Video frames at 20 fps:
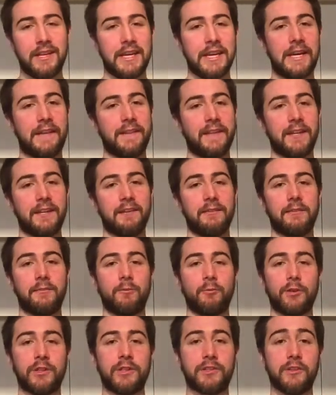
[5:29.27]
And then
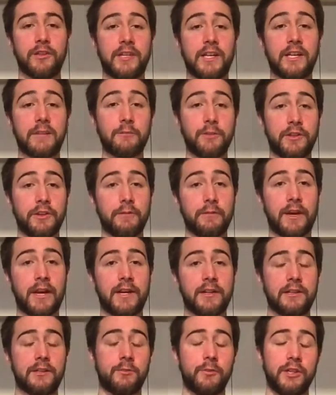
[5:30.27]
once you're done with your
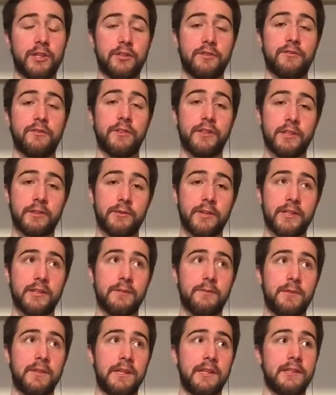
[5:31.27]
mash, which for this
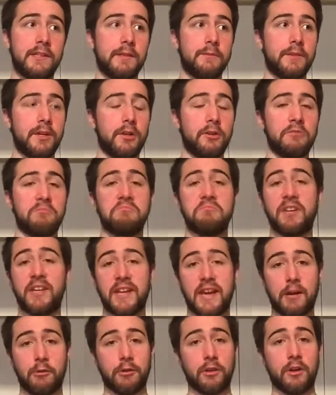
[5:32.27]
recipe it's about an
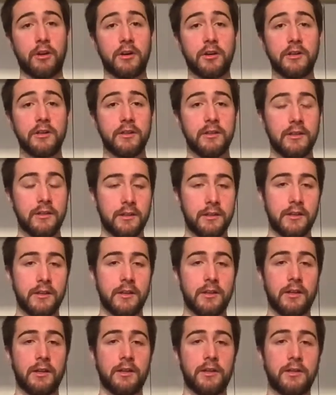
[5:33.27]
hour long,
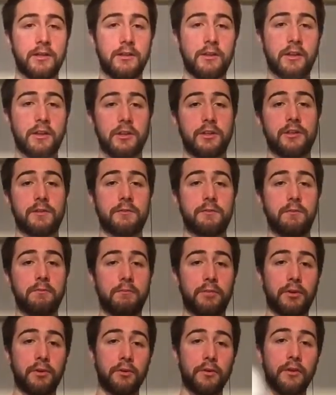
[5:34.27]
you can just
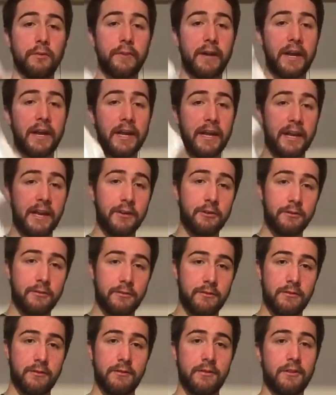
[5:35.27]
pull the bag
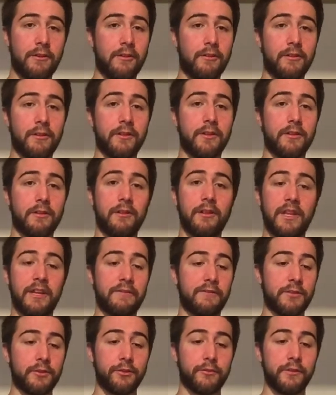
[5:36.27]
out. All the
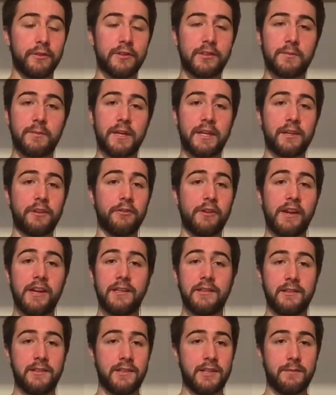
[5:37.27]
leftover spent
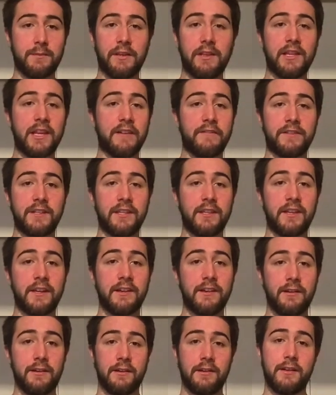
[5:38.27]
grains is going to be left in
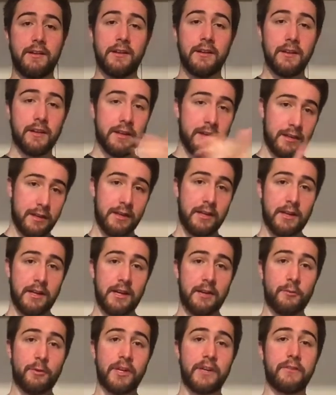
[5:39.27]
there,
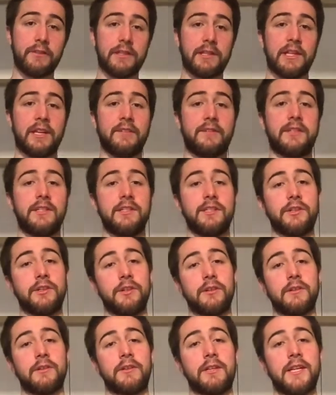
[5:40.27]
and whatever's left in
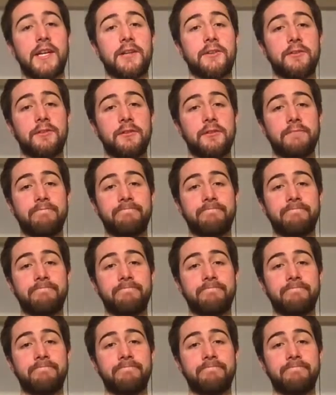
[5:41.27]
your kettle,